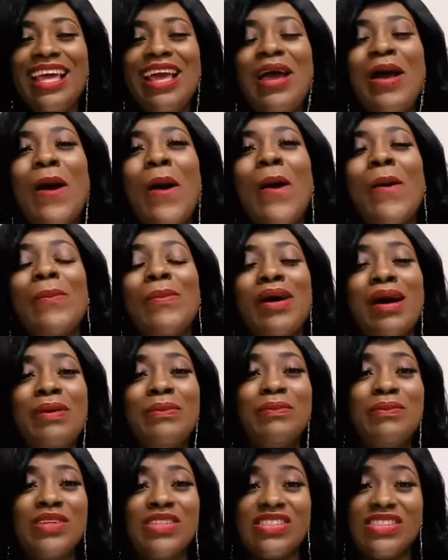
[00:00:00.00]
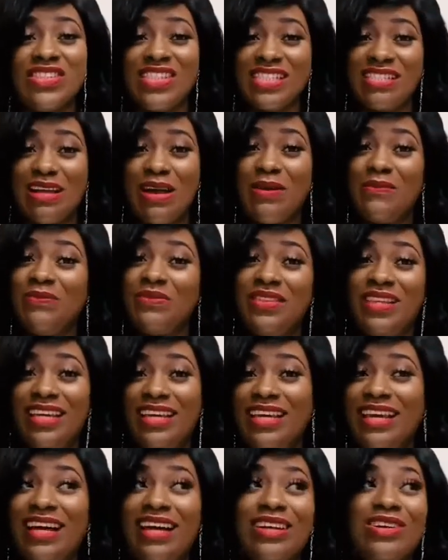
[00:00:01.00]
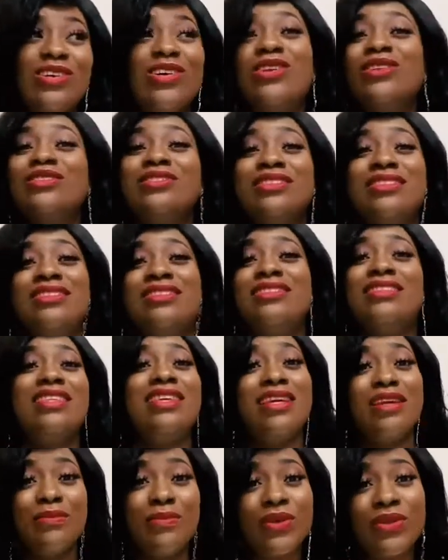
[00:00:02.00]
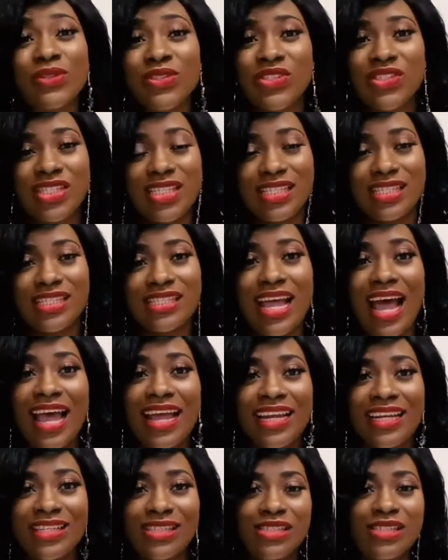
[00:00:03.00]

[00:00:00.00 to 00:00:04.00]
But most of the time they are not the most stylish